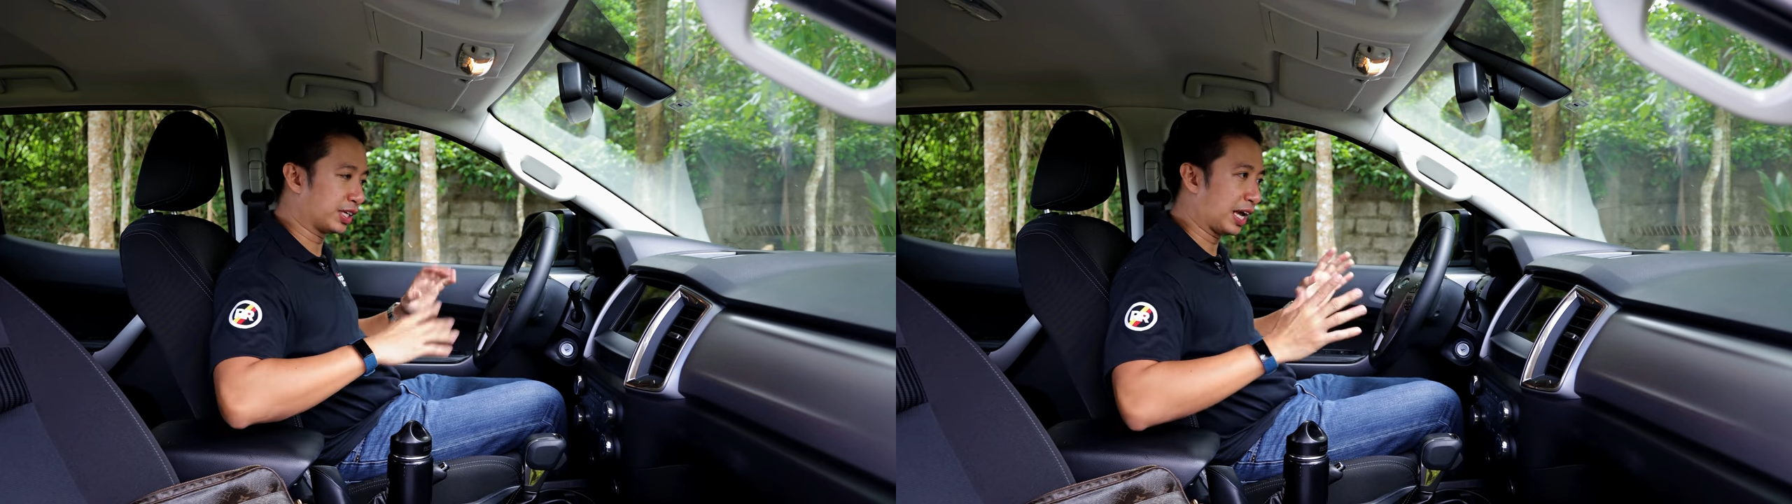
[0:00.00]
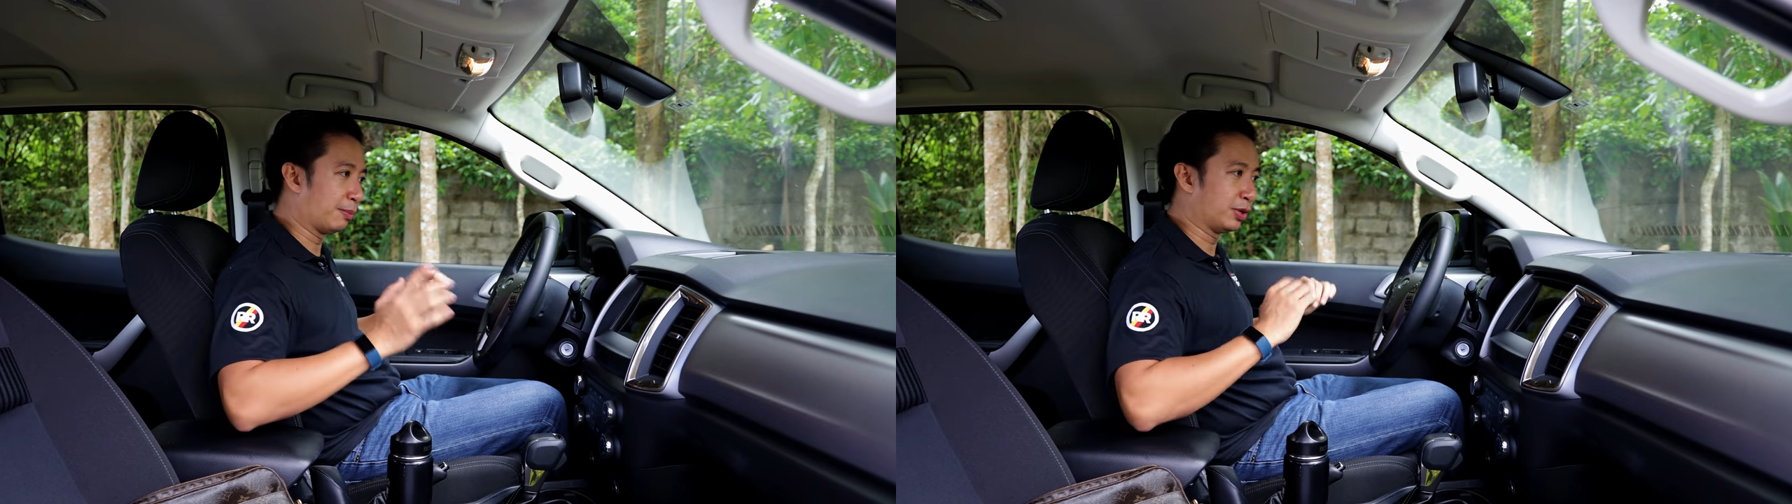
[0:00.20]

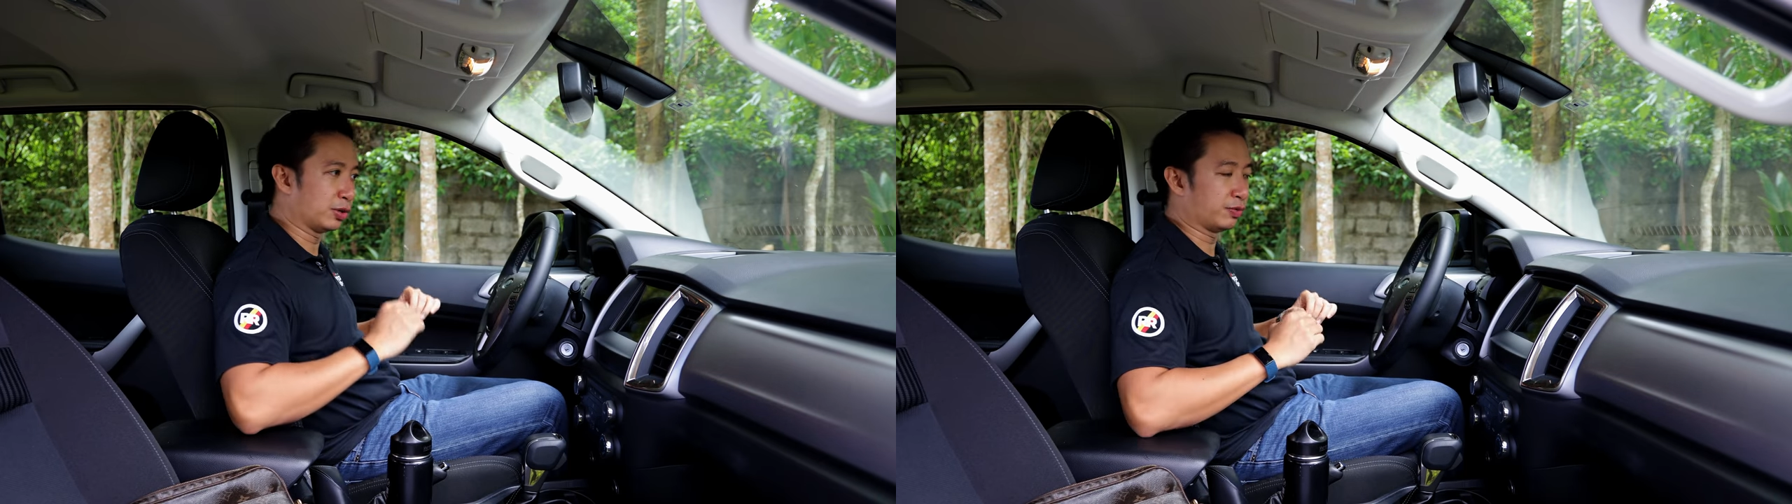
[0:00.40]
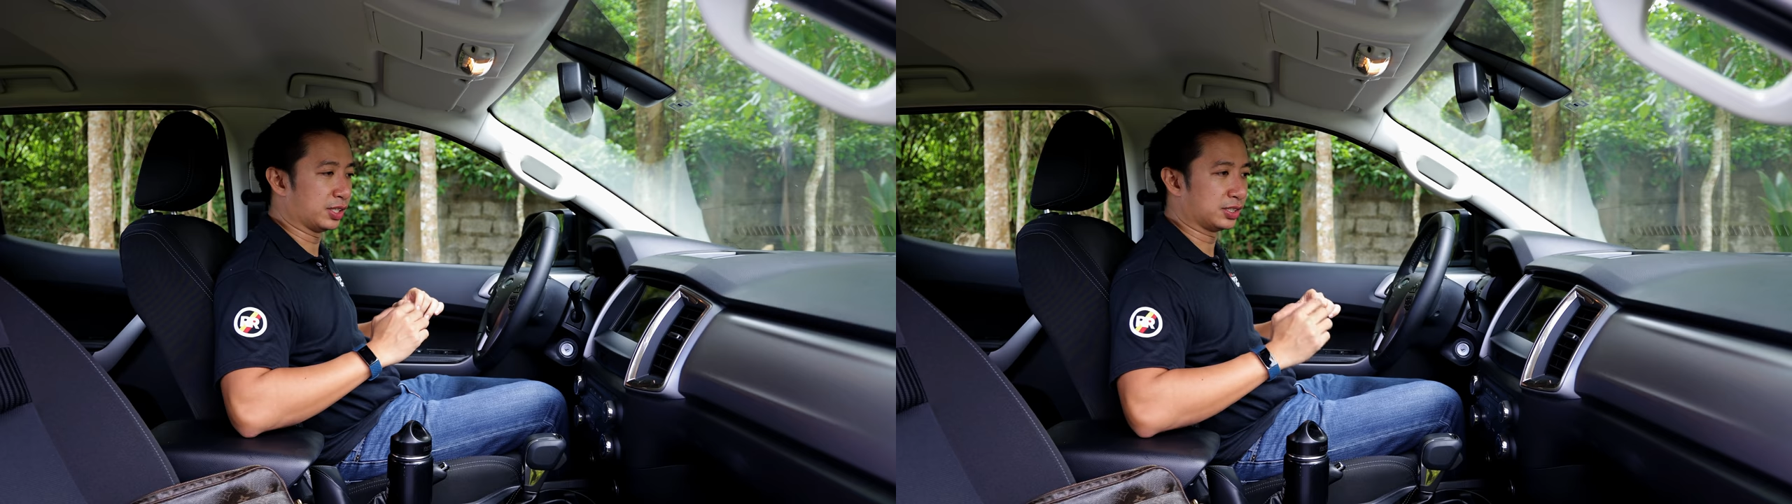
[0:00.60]
cabin
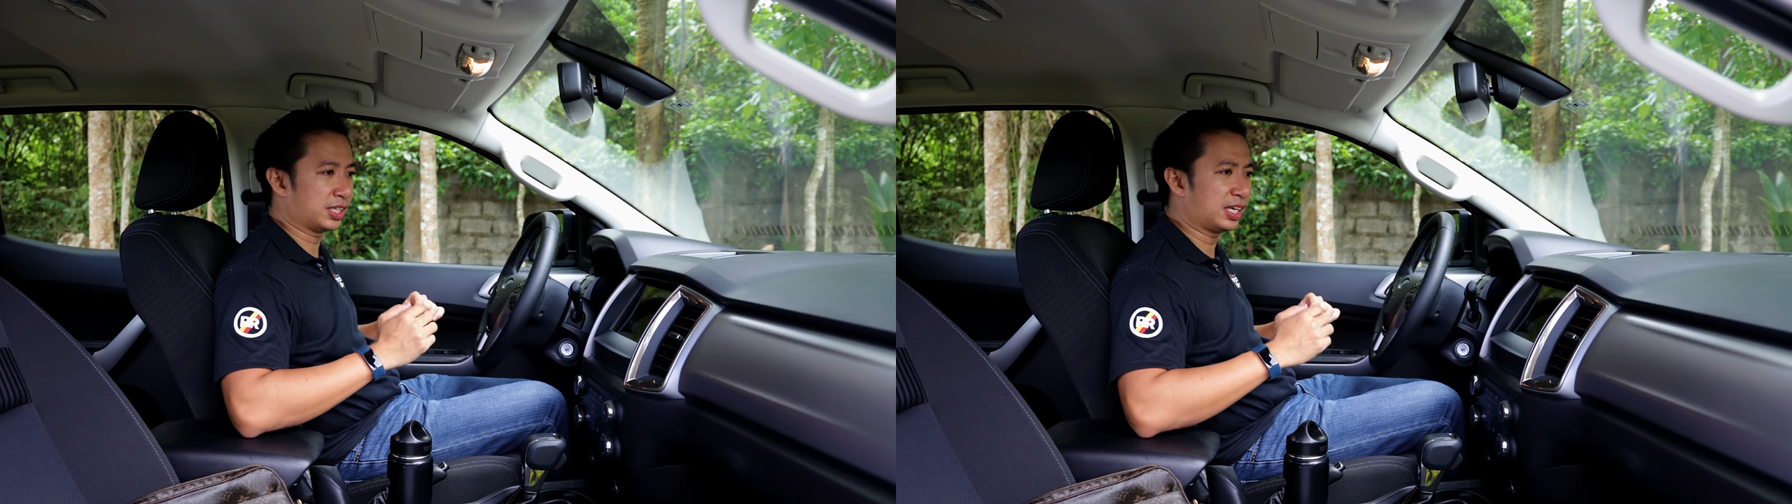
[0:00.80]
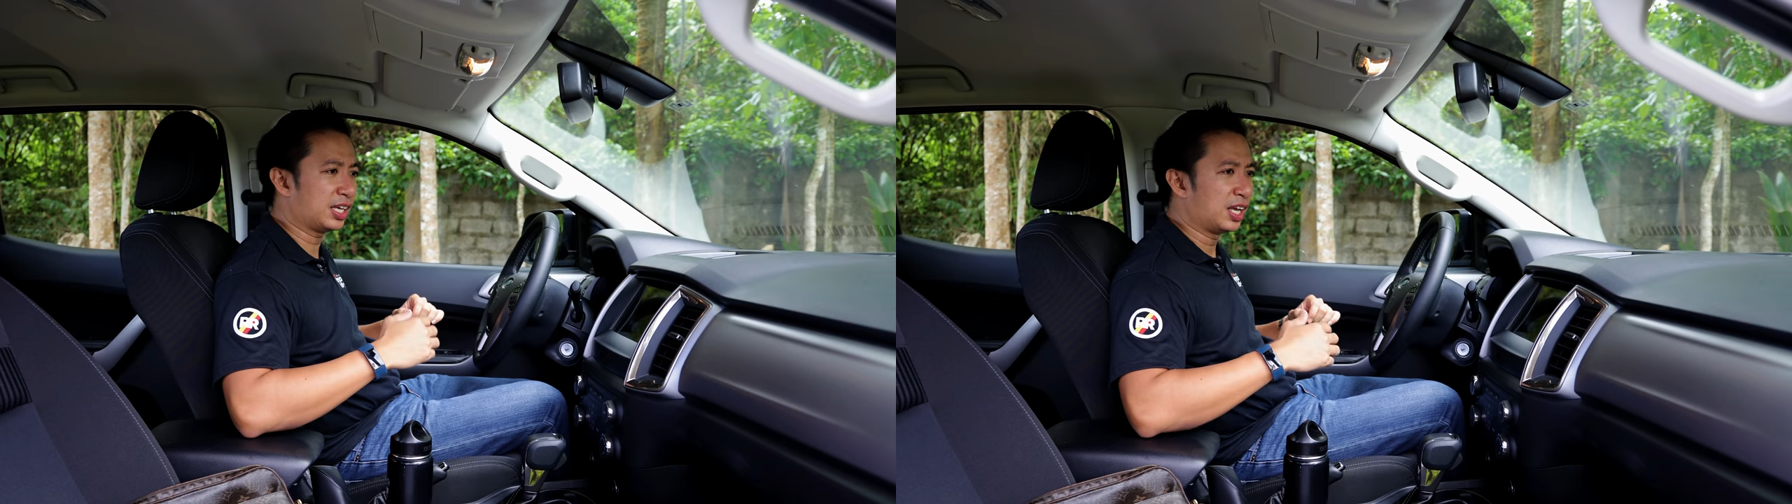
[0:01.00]
of this
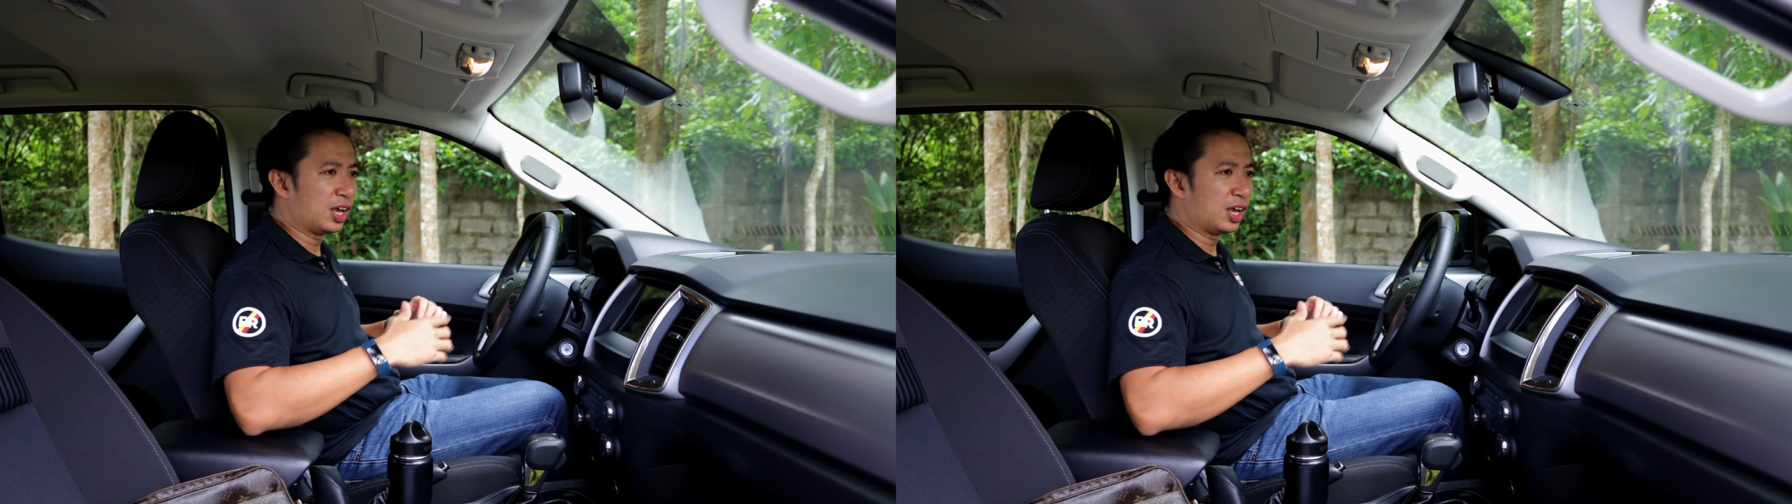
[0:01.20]
thing,